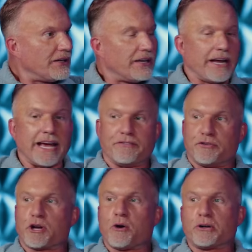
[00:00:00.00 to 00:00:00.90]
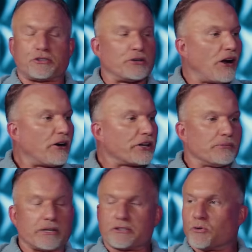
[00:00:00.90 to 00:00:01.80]
And if you go into an
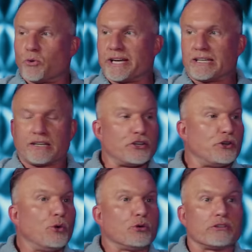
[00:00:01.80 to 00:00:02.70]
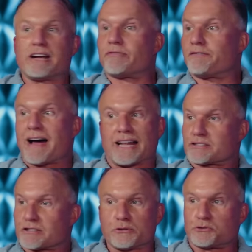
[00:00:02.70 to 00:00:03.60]
argument to win, you will never find a
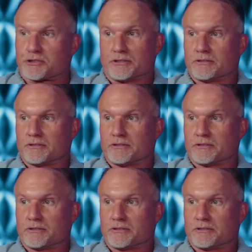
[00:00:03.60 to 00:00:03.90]
solution.